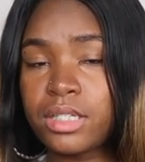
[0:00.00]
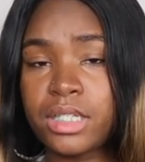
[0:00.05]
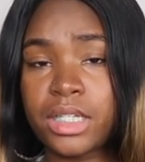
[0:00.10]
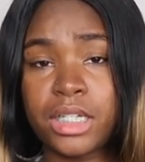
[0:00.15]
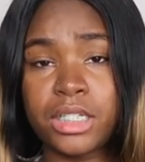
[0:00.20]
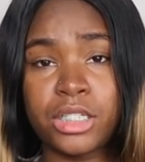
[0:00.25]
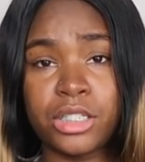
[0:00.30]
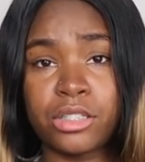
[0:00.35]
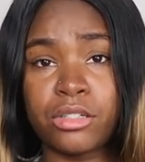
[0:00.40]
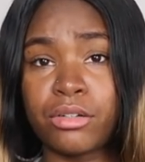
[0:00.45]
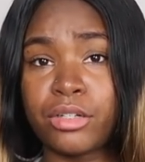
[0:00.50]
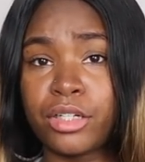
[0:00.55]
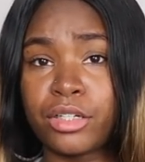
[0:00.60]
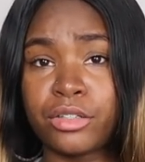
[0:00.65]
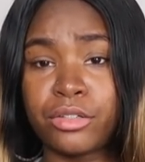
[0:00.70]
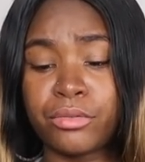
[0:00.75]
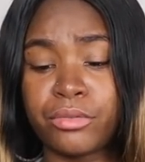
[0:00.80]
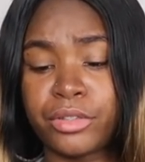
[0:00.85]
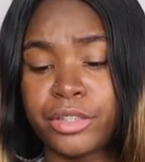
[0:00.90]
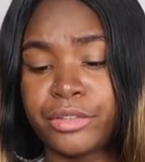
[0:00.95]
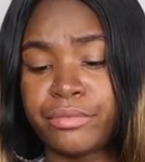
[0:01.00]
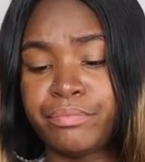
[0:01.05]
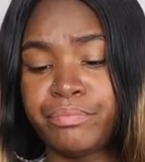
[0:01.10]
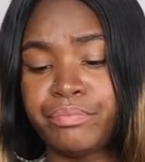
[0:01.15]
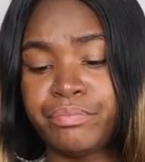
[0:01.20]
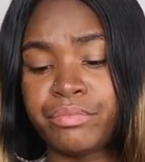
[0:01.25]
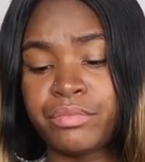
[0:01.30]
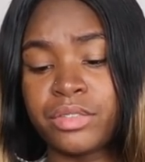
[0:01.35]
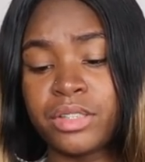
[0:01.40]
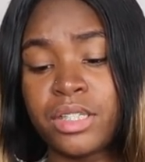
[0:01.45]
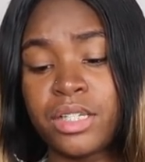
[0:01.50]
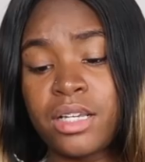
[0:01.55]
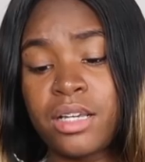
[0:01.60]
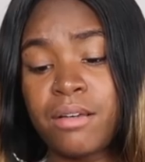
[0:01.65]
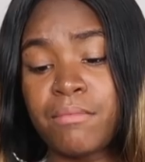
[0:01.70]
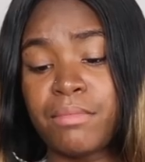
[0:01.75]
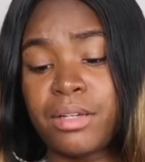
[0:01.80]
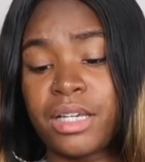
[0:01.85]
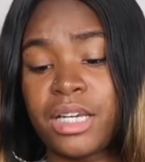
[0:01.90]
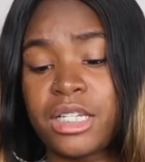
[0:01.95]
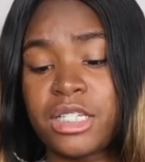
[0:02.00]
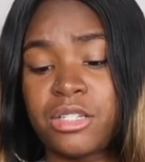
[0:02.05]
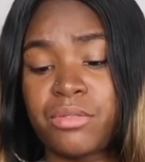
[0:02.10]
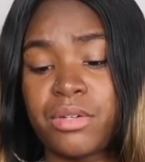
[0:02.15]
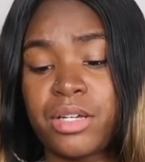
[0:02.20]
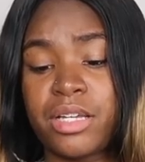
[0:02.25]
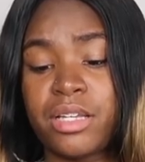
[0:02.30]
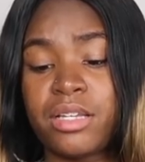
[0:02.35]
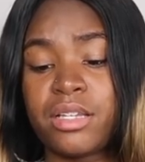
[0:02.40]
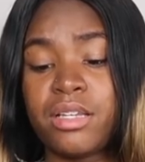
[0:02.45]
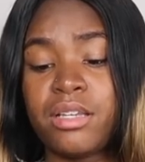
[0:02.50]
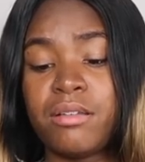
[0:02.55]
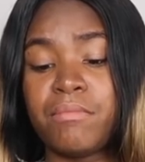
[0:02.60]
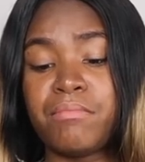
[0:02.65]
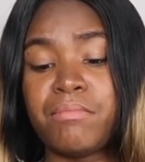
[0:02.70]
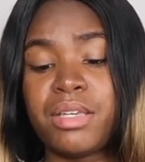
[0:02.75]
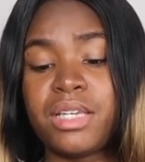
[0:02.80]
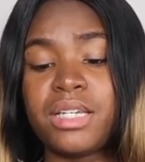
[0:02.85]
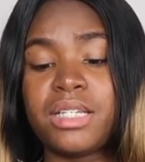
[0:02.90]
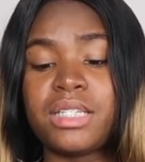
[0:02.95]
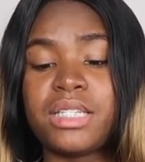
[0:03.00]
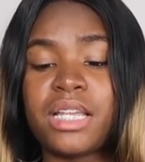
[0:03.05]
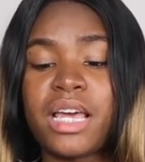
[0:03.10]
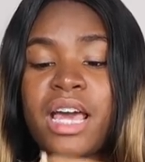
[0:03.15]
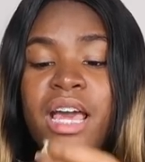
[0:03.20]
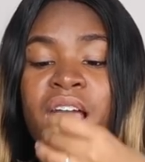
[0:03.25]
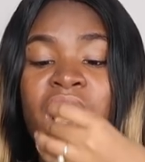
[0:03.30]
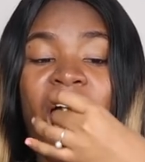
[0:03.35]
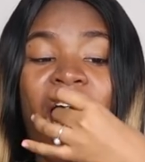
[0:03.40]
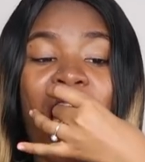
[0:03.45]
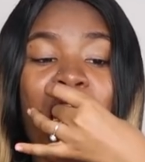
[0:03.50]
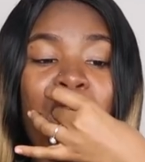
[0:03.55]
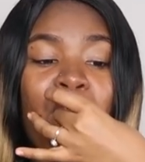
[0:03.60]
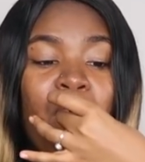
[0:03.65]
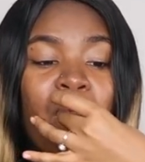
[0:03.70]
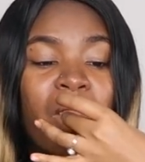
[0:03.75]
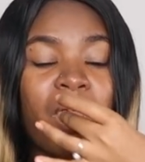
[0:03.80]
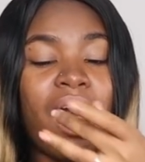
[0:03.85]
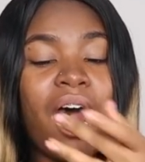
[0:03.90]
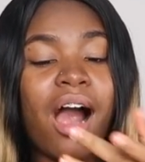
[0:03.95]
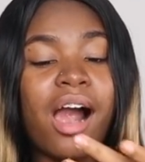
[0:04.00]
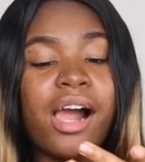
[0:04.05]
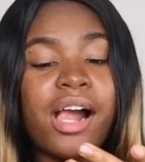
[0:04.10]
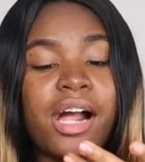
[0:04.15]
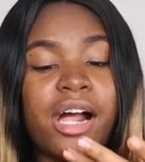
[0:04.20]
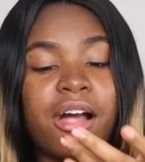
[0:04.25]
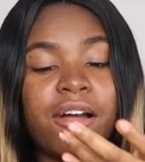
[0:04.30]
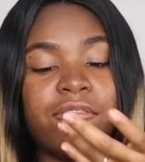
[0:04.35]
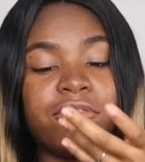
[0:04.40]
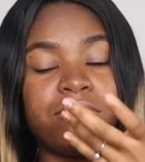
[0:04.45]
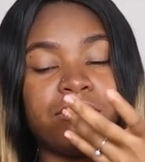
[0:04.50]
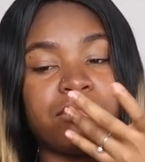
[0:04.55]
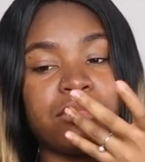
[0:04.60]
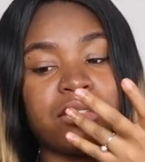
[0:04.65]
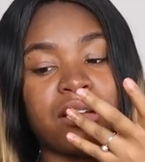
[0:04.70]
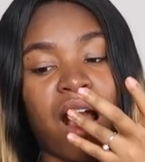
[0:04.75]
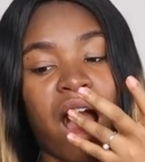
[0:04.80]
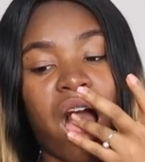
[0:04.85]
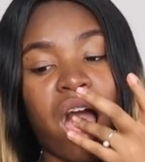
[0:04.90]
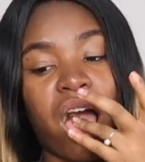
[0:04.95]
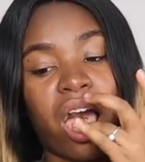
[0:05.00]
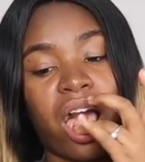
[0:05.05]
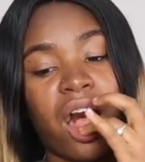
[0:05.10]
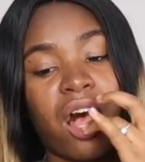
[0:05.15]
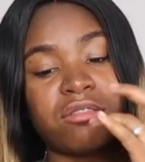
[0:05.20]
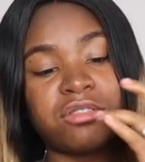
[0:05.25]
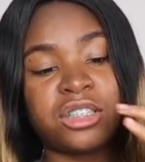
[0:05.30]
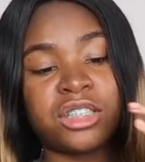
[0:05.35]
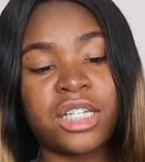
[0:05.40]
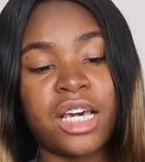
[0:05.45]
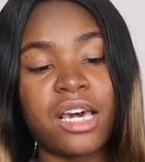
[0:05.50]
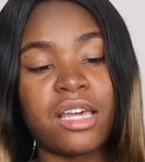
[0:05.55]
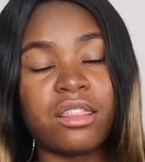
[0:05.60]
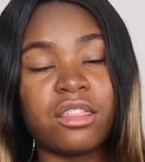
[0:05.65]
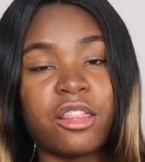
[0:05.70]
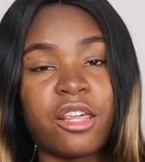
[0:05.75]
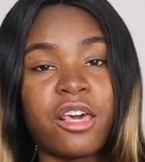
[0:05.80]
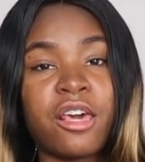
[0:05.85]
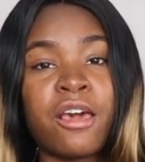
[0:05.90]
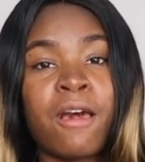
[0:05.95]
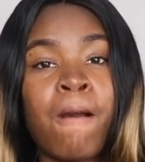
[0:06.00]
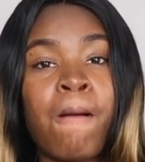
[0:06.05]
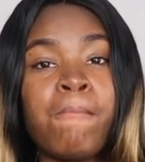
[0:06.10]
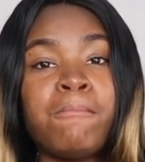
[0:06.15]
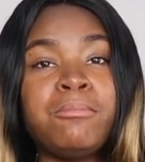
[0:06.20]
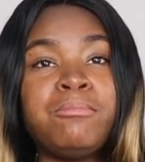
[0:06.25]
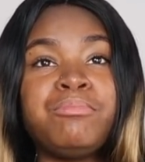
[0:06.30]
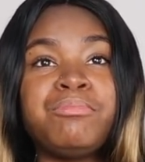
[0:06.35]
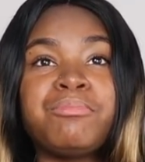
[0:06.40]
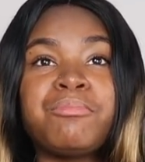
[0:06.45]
Tay just gonna ignore it. But guess what? Me and Tay, I have Tay thing.